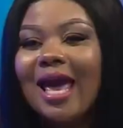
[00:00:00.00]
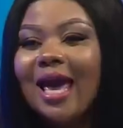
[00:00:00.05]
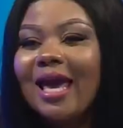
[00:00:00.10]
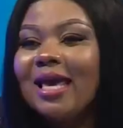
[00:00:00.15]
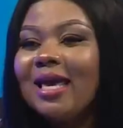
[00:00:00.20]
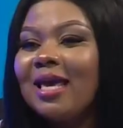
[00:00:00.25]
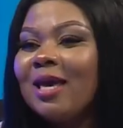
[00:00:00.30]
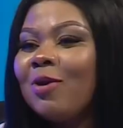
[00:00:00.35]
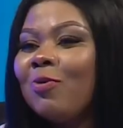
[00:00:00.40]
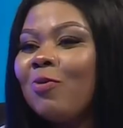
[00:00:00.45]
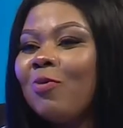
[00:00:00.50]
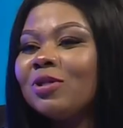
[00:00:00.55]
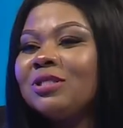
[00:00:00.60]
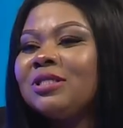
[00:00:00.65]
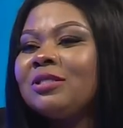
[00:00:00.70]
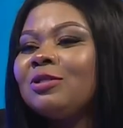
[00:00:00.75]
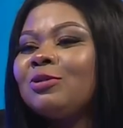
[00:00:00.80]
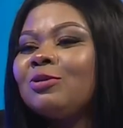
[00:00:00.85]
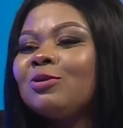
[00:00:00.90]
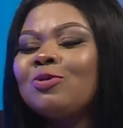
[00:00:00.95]
he was
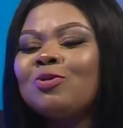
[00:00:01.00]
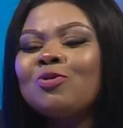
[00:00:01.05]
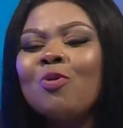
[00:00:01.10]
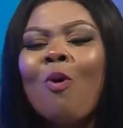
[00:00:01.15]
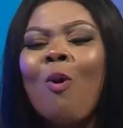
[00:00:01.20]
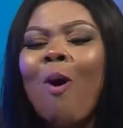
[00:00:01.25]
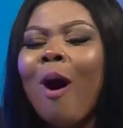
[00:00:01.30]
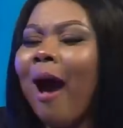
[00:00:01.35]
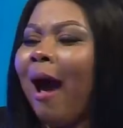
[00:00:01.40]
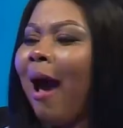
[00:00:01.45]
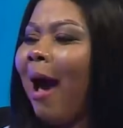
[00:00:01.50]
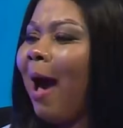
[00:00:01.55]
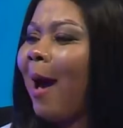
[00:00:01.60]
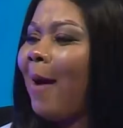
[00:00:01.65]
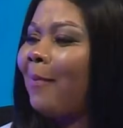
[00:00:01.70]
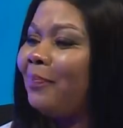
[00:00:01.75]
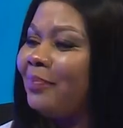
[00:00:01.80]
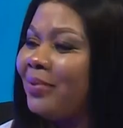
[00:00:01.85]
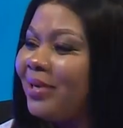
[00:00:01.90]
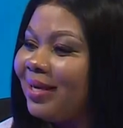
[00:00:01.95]
so
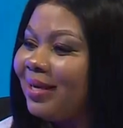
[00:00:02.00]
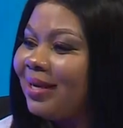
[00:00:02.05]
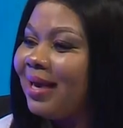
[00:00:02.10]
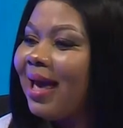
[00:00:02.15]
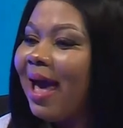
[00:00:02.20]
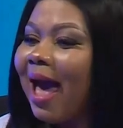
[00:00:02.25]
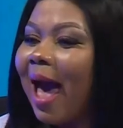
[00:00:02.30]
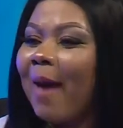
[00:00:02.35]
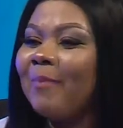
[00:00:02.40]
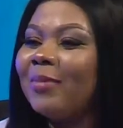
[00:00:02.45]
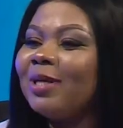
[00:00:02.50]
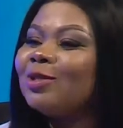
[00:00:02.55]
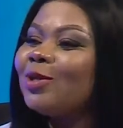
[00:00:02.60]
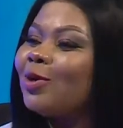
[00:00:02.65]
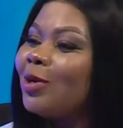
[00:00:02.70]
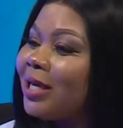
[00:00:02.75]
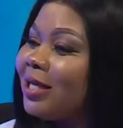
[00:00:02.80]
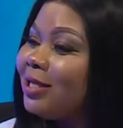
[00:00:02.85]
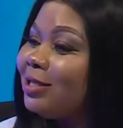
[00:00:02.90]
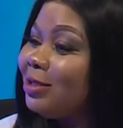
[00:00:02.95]
happy. I mean,
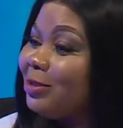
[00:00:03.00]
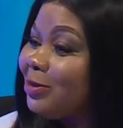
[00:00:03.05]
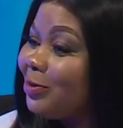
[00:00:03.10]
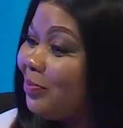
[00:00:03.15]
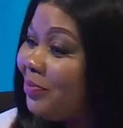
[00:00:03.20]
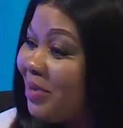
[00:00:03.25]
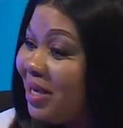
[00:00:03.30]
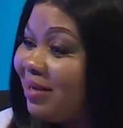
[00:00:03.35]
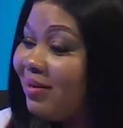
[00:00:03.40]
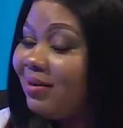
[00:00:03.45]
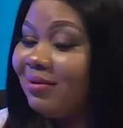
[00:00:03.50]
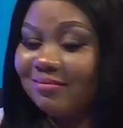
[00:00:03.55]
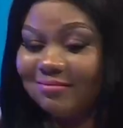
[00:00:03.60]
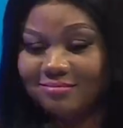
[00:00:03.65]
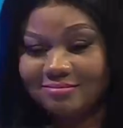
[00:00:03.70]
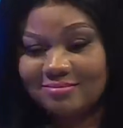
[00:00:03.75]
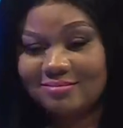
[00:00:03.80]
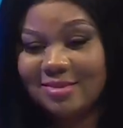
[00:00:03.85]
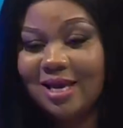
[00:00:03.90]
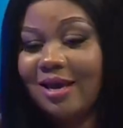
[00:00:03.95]
talking to me,
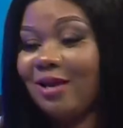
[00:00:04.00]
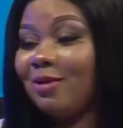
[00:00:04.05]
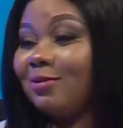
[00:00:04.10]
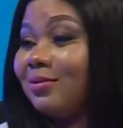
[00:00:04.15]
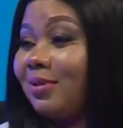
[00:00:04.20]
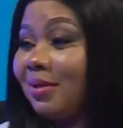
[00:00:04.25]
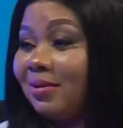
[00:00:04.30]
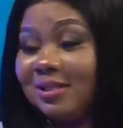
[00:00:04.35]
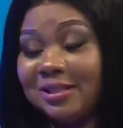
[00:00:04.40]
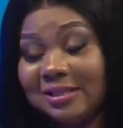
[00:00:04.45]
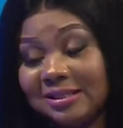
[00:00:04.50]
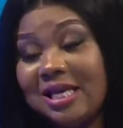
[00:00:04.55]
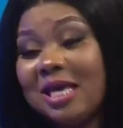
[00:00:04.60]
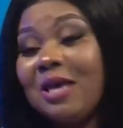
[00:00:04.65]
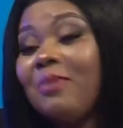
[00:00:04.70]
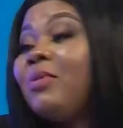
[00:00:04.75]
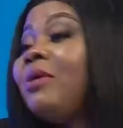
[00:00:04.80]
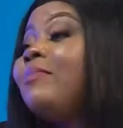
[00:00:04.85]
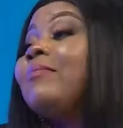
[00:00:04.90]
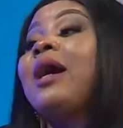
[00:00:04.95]

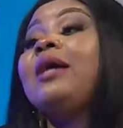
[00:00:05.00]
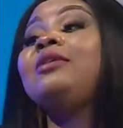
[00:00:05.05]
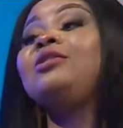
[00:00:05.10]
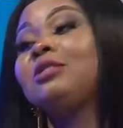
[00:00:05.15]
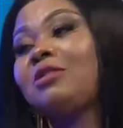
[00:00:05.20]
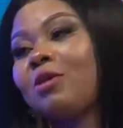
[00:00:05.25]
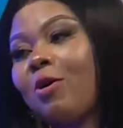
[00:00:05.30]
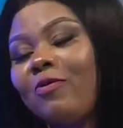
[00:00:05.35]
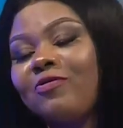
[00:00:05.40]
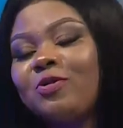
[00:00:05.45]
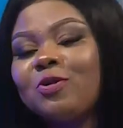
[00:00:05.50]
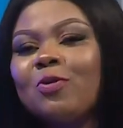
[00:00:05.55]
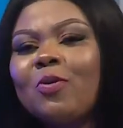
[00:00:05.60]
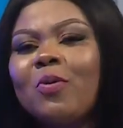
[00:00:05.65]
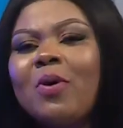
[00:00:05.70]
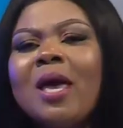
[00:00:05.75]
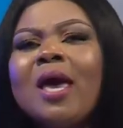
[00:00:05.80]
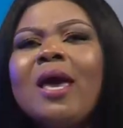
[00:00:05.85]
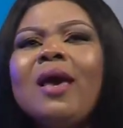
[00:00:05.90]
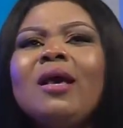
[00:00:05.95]
seeing me myself.
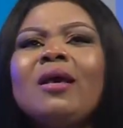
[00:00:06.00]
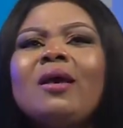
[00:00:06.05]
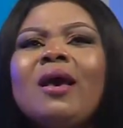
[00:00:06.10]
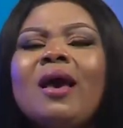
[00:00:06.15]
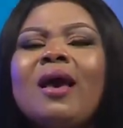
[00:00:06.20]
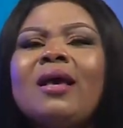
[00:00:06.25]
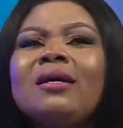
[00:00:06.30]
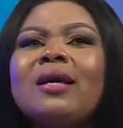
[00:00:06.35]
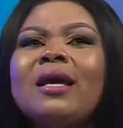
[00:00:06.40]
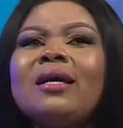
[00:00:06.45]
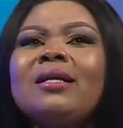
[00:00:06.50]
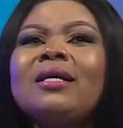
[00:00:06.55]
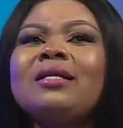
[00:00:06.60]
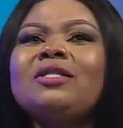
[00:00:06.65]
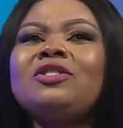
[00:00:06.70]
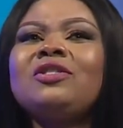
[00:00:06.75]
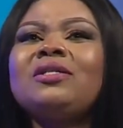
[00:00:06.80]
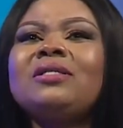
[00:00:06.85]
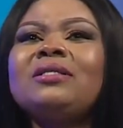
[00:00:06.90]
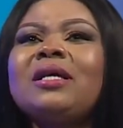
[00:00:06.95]
So. And then
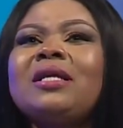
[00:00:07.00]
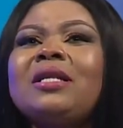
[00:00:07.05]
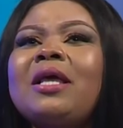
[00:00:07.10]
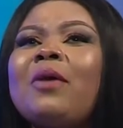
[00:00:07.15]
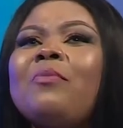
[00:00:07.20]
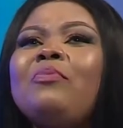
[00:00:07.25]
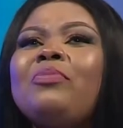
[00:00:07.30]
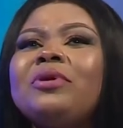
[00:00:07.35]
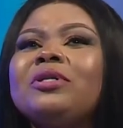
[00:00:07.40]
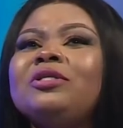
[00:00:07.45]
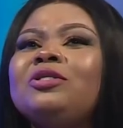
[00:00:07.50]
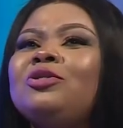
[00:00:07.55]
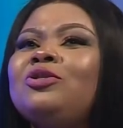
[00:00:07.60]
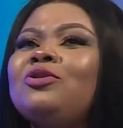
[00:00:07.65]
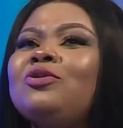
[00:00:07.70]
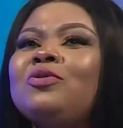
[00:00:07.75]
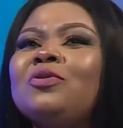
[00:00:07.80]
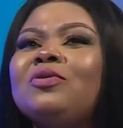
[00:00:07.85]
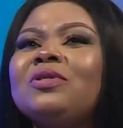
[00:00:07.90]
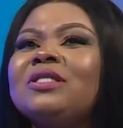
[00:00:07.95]
she said, Empress, do
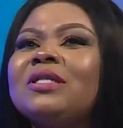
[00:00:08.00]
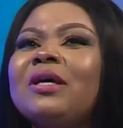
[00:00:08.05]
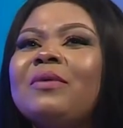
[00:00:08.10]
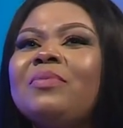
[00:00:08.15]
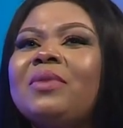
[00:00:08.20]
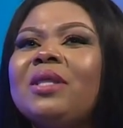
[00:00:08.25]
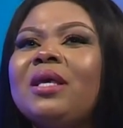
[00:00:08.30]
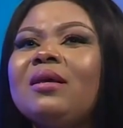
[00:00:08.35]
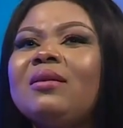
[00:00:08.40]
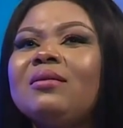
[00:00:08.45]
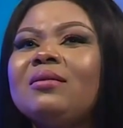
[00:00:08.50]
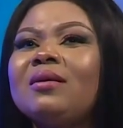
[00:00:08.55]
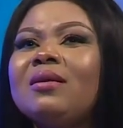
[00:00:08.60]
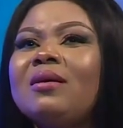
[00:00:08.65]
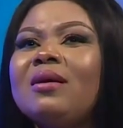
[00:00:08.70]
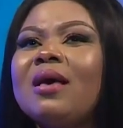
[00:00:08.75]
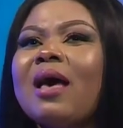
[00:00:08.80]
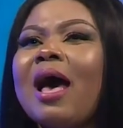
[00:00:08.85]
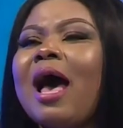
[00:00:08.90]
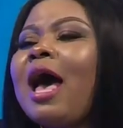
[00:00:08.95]
you know something?
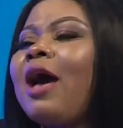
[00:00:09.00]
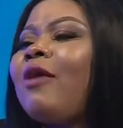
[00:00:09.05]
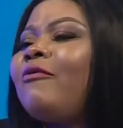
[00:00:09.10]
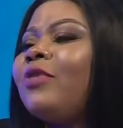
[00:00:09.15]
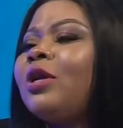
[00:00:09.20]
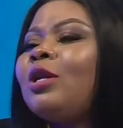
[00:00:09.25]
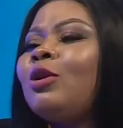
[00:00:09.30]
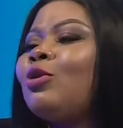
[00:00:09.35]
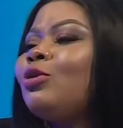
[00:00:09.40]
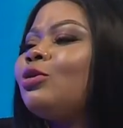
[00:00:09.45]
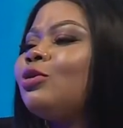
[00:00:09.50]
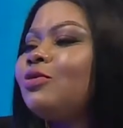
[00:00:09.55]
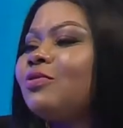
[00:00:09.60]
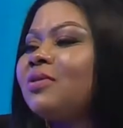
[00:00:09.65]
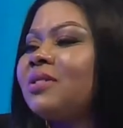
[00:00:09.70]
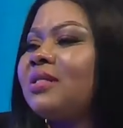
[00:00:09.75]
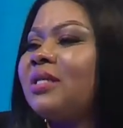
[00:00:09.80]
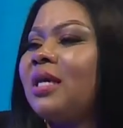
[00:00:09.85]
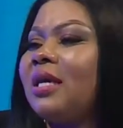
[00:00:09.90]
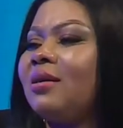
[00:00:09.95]
I have a lot to
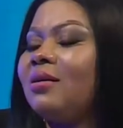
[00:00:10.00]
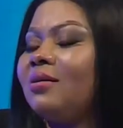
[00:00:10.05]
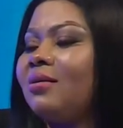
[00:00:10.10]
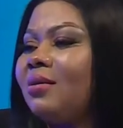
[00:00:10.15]
say,